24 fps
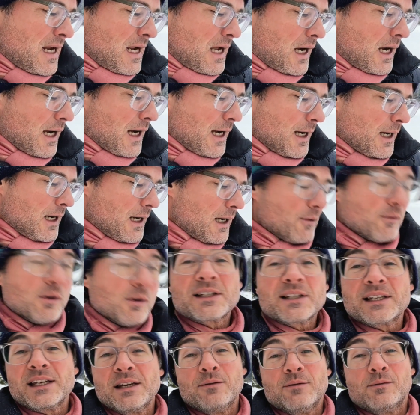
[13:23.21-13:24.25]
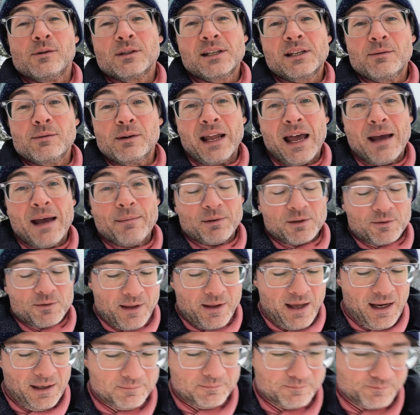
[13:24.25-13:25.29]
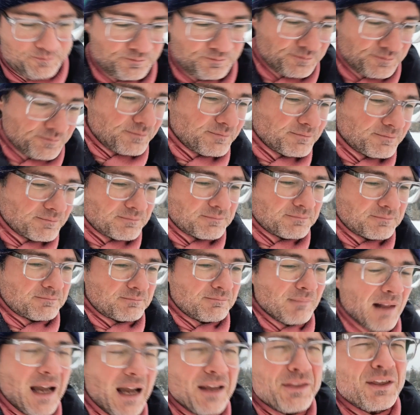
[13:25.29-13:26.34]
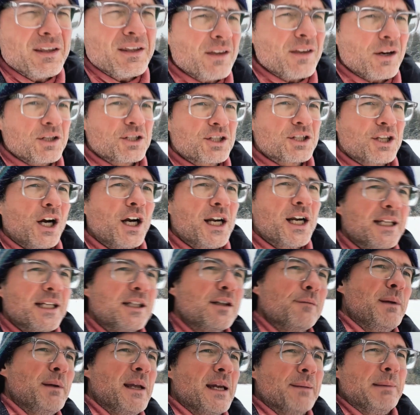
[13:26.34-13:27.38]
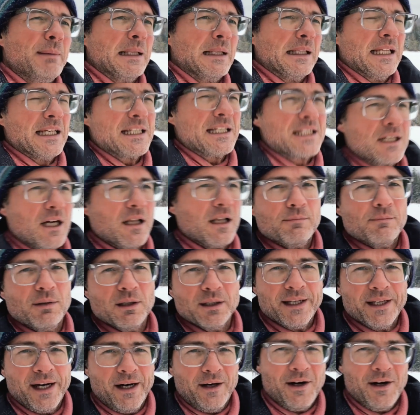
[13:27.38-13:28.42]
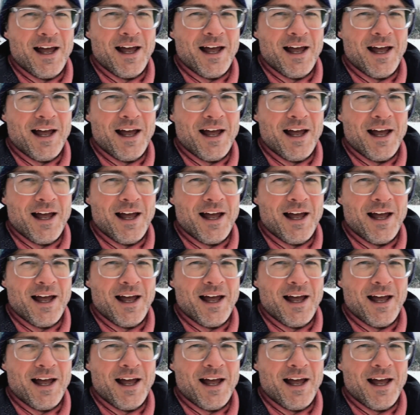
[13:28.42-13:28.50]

We'll see what happens with that. I think they're starting to be a bit less gullible now.